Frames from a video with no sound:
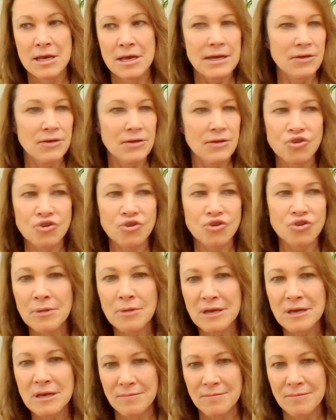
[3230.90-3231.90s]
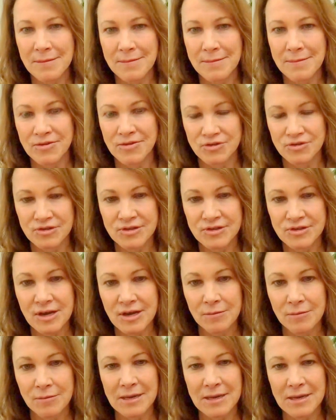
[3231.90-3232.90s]
And so many of my patients tell
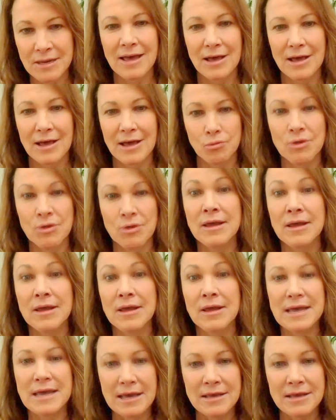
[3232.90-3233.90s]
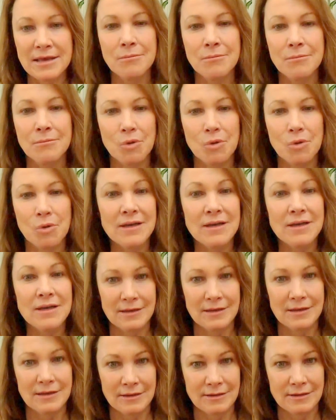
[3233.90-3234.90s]
me that when they begin the morning
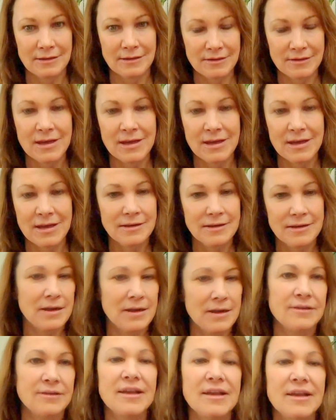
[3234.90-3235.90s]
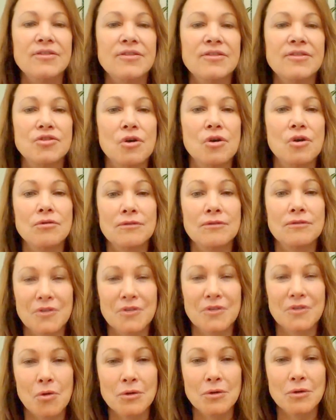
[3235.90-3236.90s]
like this, it sets the tone for
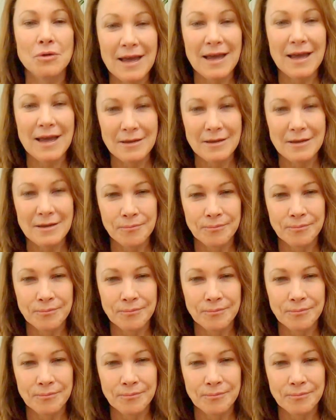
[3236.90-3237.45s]
the whole day.